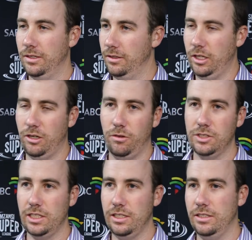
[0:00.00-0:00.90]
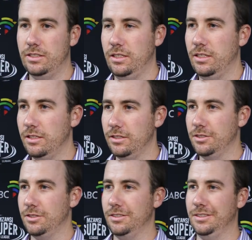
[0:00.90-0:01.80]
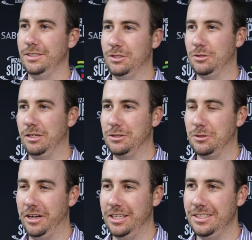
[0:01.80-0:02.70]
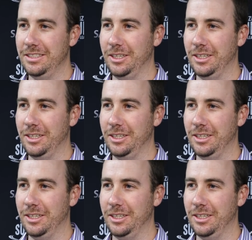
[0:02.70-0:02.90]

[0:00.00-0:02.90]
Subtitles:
Yeah, obviously it's great